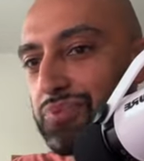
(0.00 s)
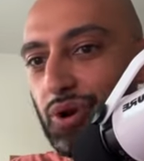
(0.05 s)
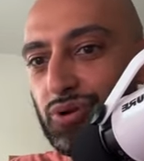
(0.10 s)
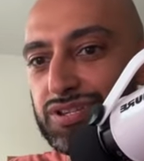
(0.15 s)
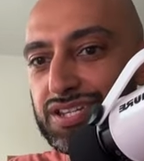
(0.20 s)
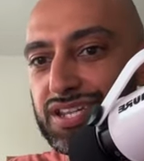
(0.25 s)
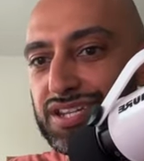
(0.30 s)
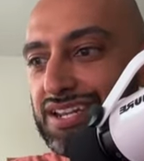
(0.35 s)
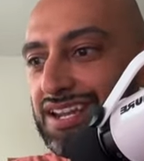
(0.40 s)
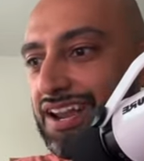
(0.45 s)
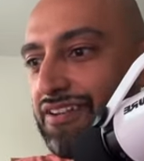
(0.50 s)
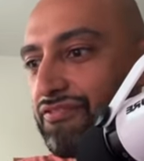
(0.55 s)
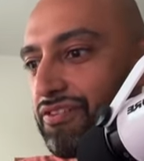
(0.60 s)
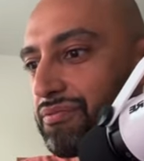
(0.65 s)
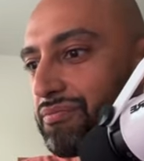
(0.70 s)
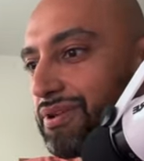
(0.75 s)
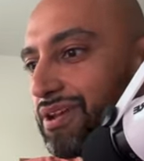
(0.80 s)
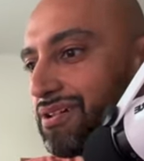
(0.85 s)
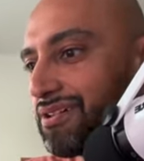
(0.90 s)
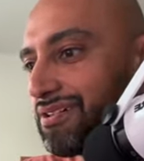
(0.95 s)
protein in
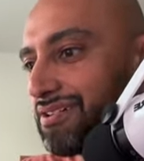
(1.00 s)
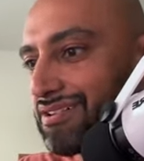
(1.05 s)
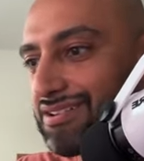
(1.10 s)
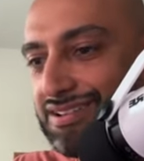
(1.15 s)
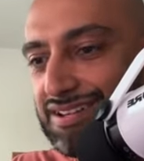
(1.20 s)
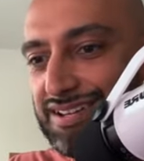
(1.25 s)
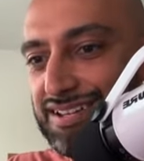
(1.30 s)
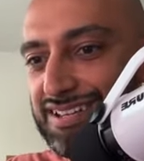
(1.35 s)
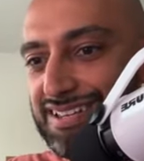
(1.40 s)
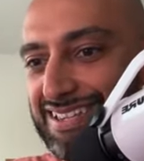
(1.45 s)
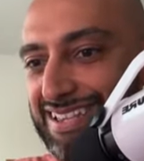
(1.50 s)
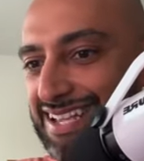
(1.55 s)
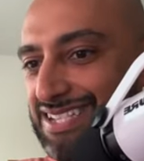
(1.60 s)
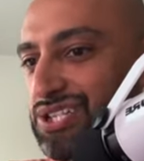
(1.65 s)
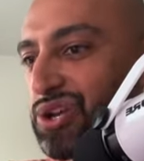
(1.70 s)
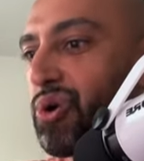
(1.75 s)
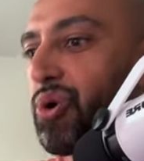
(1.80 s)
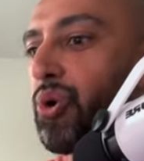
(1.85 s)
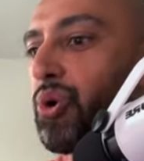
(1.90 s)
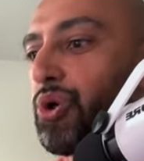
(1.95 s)
every meal,
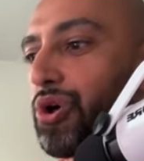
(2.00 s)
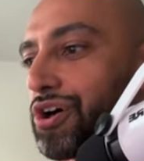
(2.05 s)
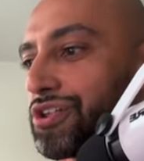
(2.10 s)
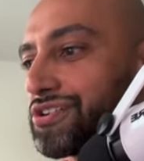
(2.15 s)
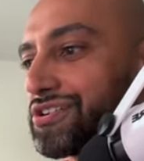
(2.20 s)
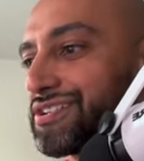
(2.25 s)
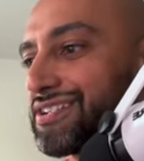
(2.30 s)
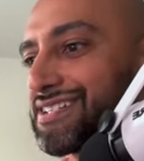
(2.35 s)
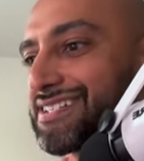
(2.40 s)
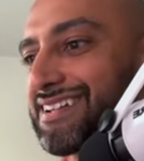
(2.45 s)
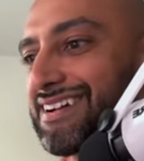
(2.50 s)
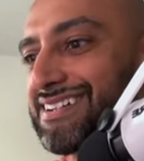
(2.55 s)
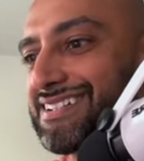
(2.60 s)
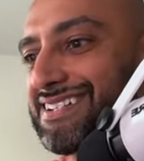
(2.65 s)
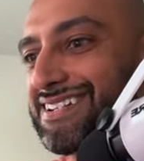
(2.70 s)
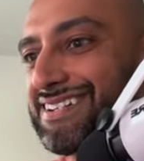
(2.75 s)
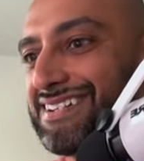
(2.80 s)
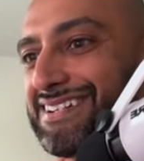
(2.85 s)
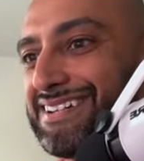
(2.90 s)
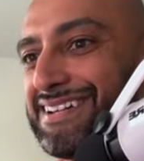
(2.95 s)
that's a whole other
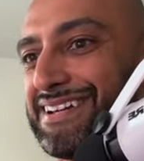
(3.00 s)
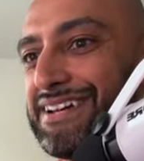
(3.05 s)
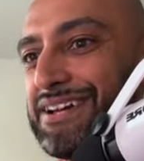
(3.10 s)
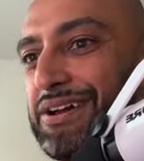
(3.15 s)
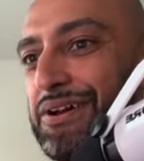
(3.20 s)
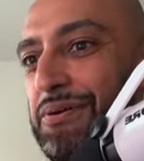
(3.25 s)
discussion,